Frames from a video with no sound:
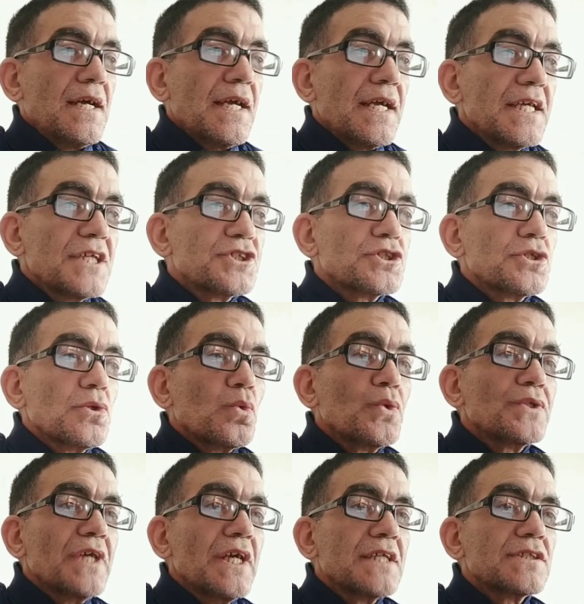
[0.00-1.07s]
each
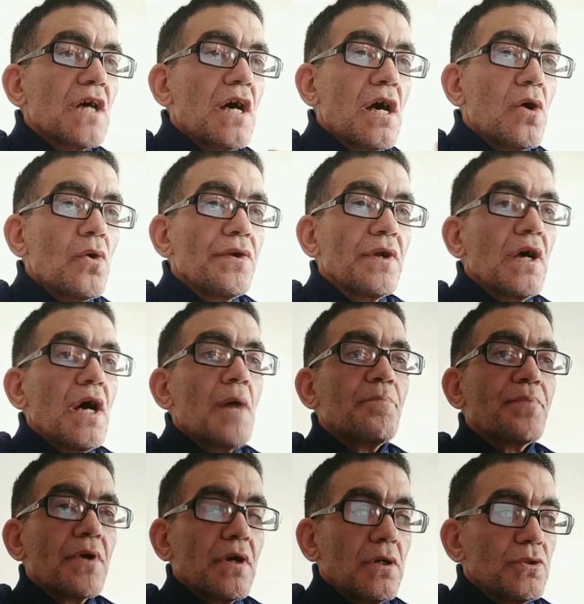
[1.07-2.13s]
with its own
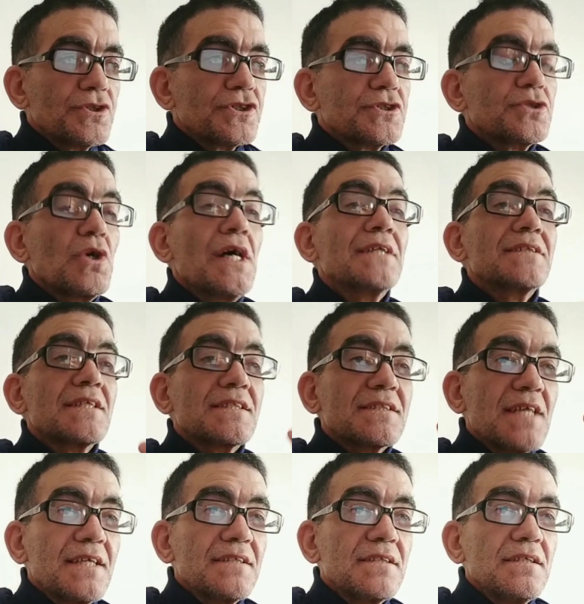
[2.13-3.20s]
approach to
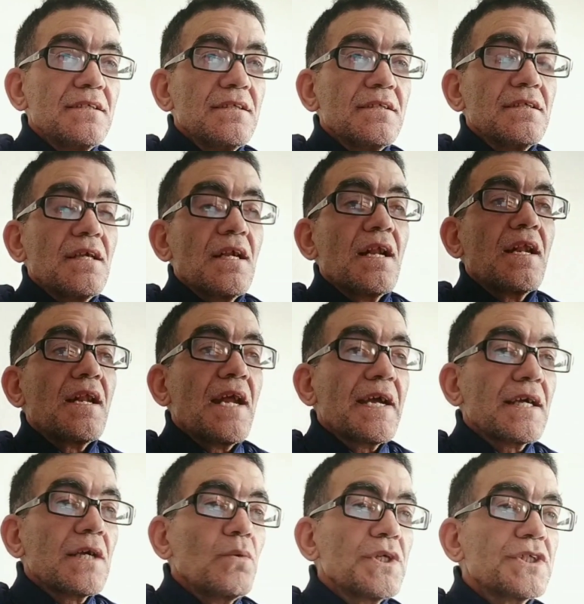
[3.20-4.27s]
understanding
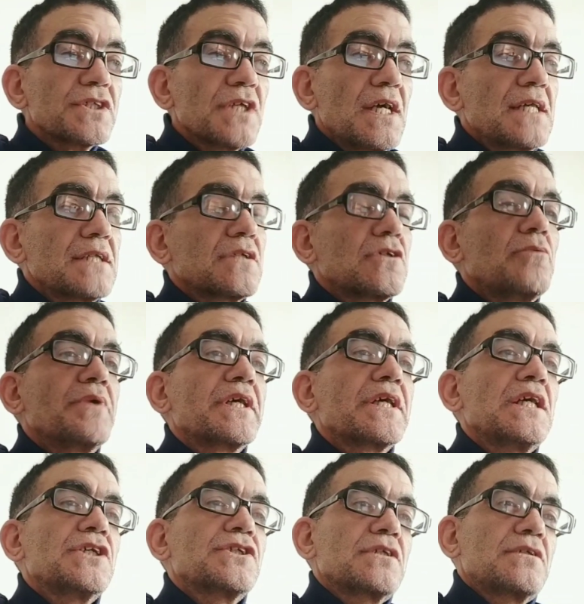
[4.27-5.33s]
language and
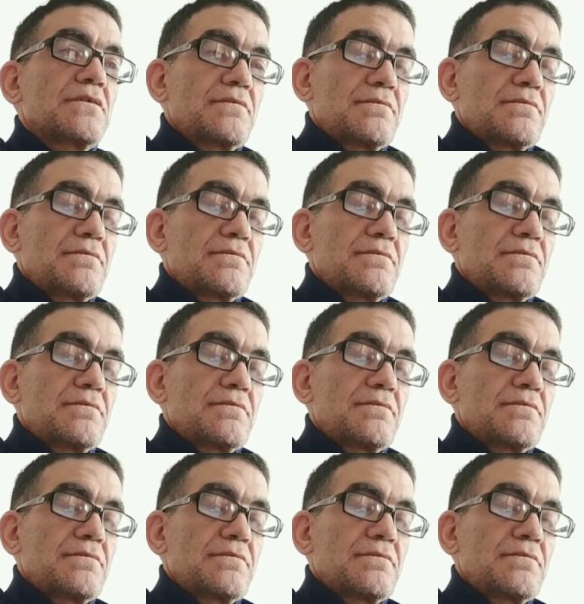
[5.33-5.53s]
communication.